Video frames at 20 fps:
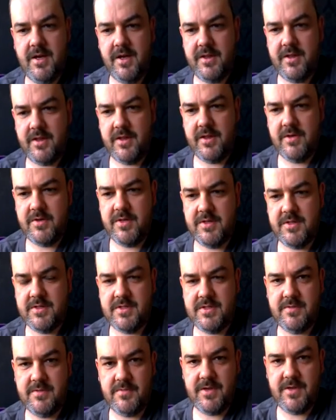I think you
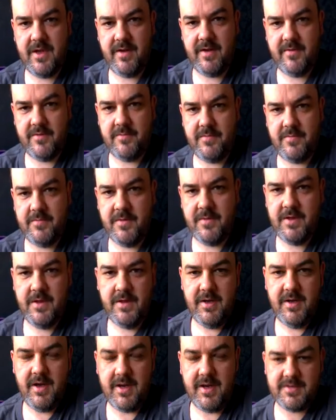didn't seem to have
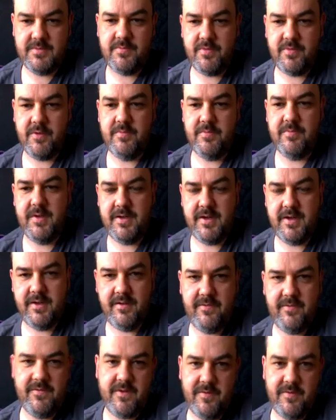actual problem
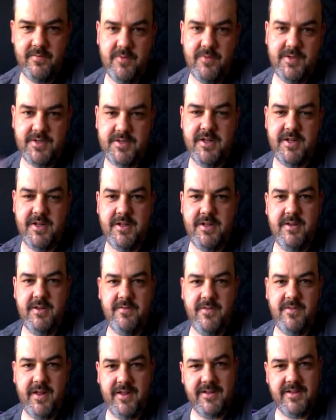identifying which
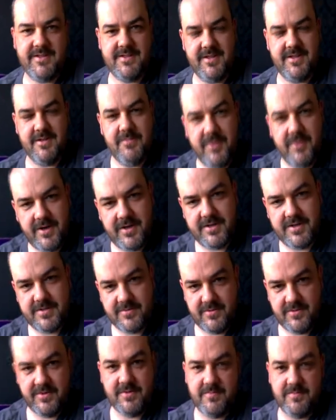events in the
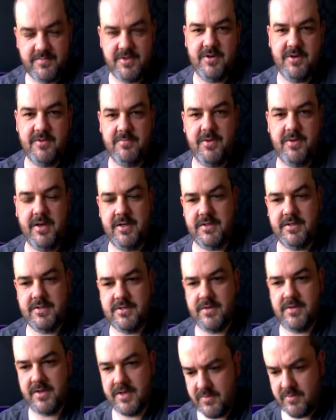past were dog piles.
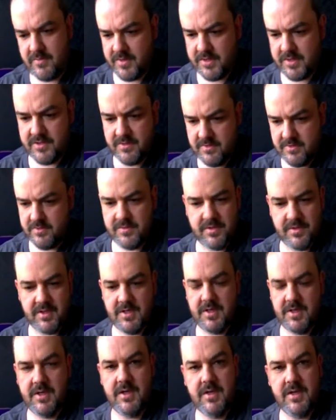So I think we do.
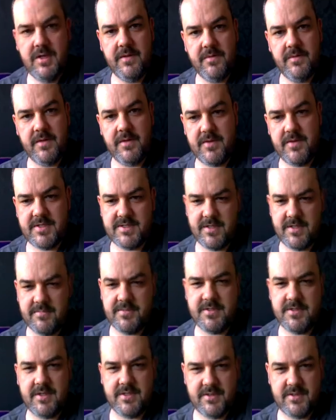There is
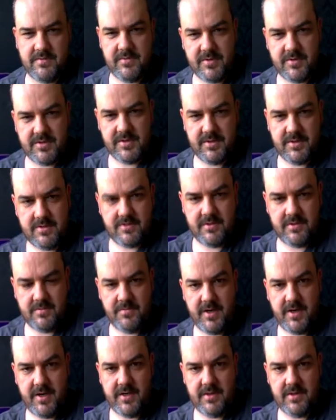some sense of what the dog
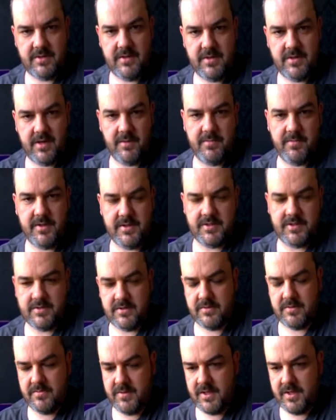pile, how big the
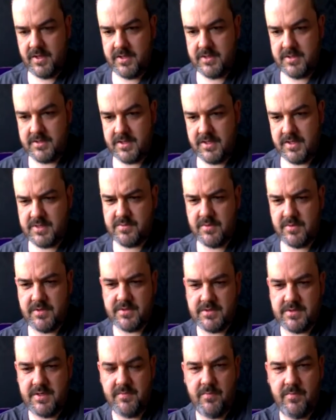dog pile is. I guess we're
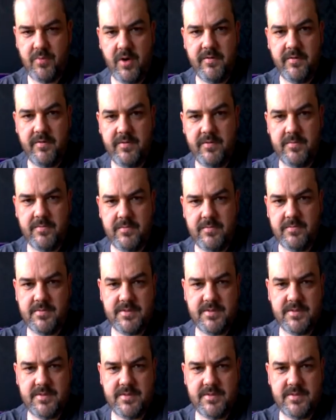not seeing private.